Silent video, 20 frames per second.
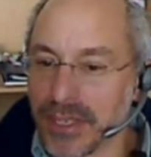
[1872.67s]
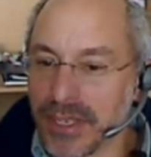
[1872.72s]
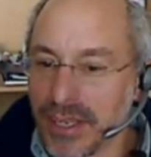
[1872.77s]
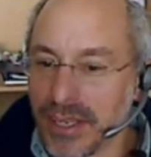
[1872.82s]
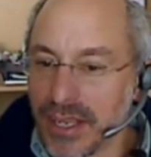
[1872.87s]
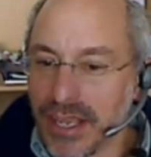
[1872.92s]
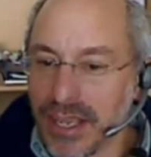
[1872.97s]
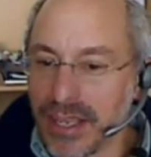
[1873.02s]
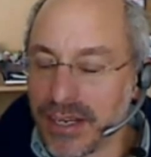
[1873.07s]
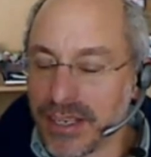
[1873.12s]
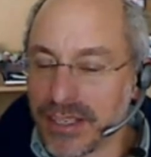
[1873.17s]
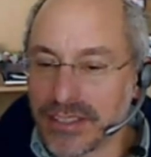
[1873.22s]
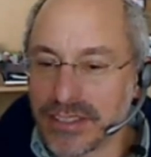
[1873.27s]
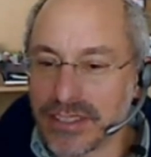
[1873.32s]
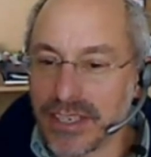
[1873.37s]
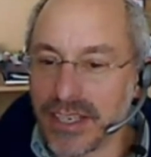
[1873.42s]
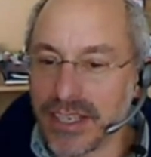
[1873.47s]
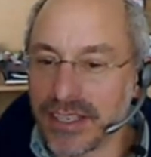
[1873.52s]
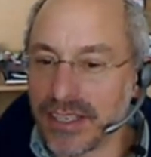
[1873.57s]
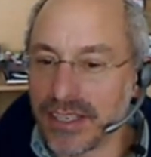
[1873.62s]
Right. And it's
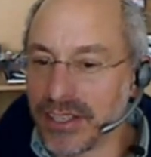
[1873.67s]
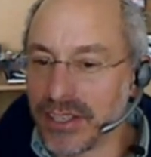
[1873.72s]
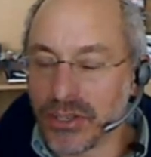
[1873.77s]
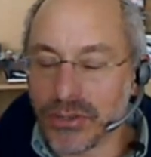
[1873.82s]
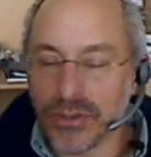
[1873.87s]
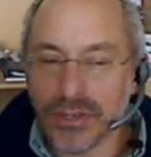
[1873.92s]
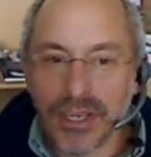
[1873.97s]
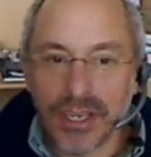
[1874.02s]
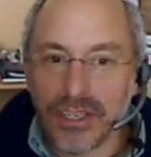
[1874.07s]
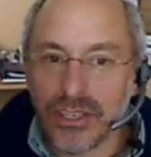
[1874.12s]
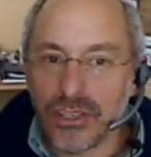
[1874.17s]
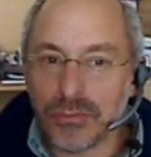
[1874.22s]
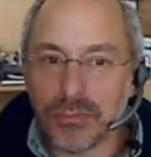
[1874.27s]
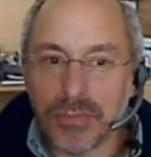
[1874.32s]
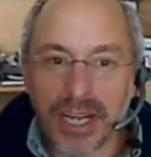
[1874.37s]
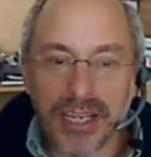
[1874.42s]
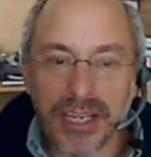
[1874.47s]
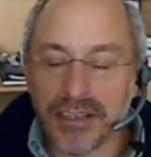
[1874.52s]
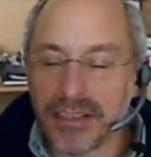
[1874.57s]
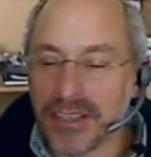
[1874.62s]
it, you know you
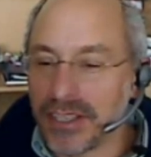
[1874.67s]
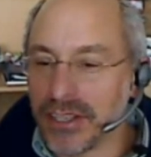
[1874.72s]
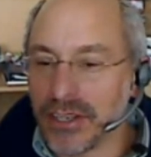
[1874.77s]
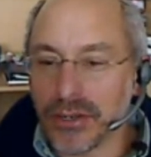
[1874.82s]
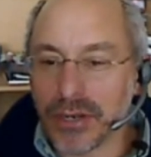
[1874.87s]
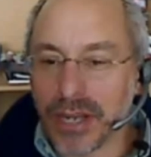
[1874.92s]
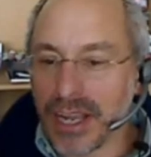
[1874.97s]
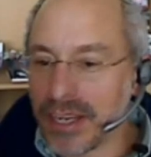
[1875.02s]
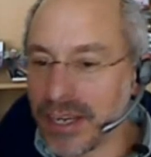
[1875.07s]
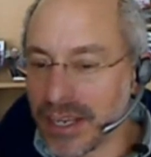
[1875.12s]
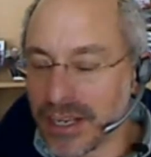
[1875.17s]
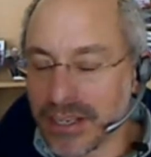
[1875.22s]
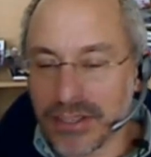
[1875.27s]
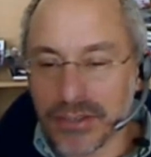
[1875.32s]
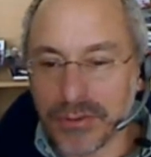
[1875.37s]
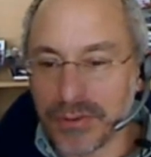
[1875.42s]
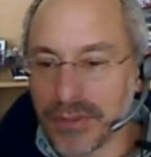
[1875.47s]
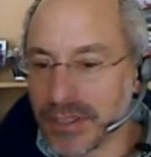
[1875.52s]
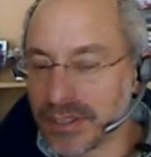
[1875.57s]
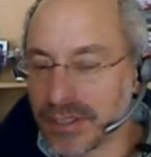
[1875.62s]
might you know again
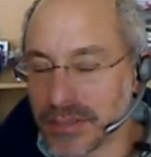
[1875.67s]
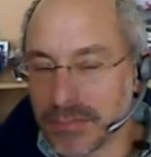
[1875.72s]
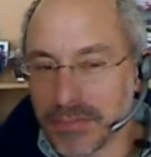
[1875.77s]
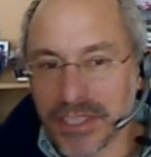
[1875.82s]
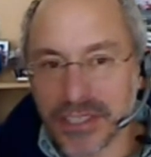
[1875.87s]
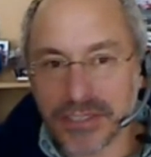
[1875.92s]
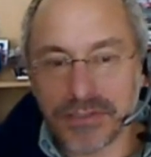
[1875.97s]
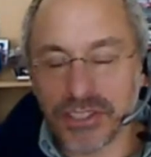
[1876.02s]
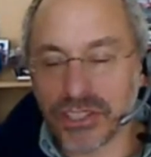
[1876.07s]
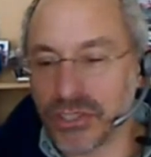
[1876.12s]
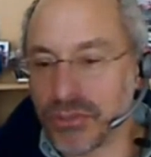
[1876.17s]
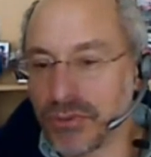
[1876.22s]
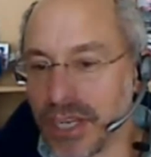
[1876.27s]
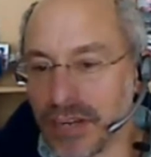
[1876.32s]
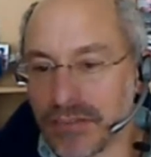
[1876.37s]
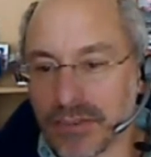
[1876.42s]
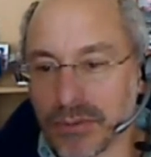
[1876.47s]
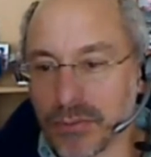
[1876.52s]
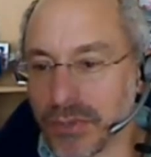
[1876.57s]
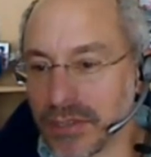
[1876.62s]
you some of these fish you
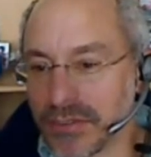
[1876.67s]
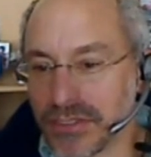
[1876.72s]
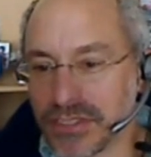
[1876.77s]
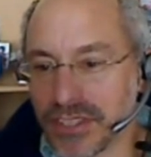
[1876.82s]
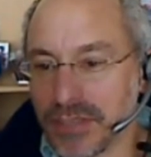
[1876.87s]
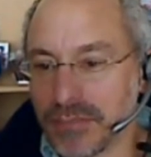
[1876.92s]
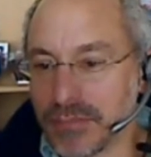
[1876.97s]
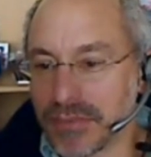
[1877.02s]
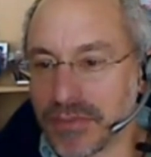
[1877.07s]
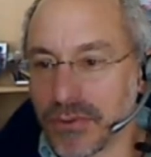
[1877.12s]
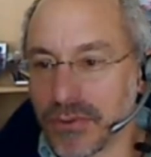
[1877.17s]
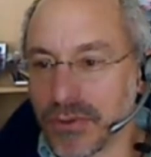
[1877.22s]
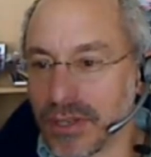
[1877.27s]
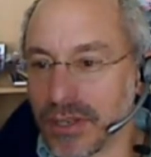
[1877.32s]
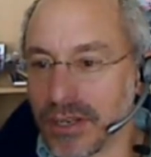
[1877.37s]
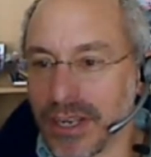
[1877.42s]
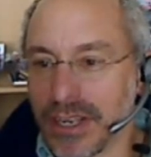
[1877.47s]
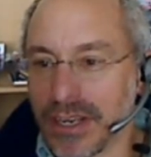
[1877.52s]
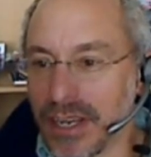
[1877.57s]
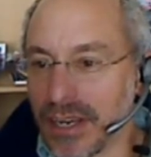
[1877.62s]
never would have seen
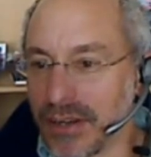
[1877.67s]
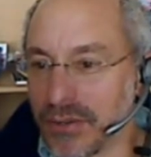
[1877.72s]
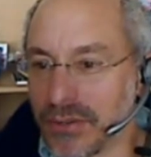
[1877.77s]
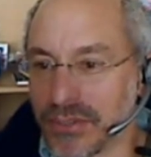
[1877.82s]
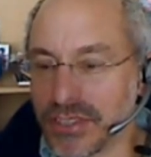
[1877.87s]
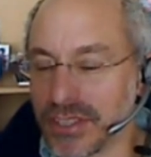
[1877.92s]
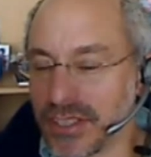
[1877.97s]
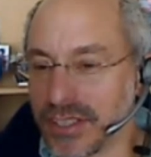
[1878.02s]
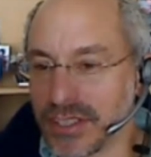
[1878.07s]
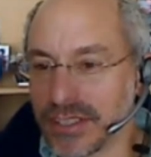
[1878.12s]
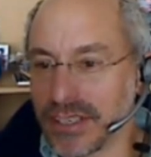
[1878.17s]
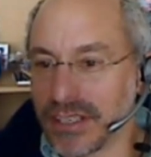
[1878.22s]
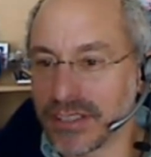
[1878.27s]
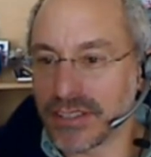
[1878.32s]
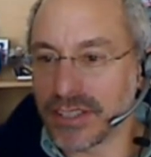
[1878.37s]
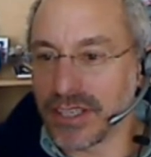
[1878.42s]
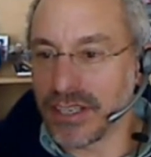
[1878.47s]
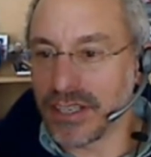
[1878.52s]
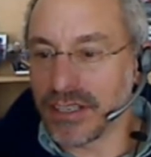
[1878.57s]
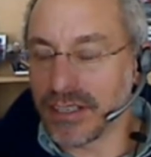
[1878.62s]
before, and now you see a, a
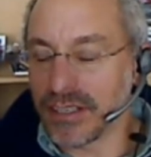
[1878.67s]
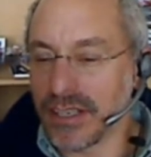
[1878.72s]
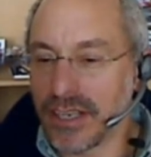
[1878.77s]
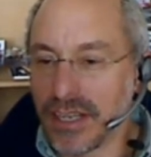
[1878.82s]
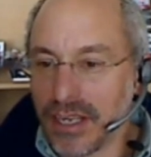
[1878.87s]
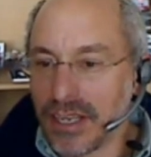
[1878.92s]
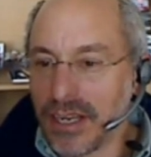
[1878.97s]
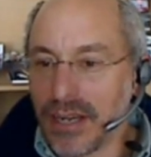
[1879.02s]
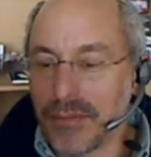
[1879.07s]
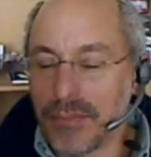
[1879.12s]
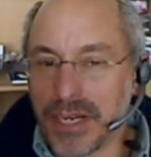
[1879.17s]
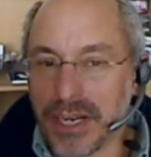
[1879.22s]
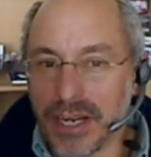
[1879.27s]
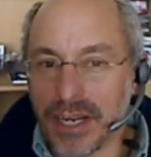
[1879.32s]
ton. And I mean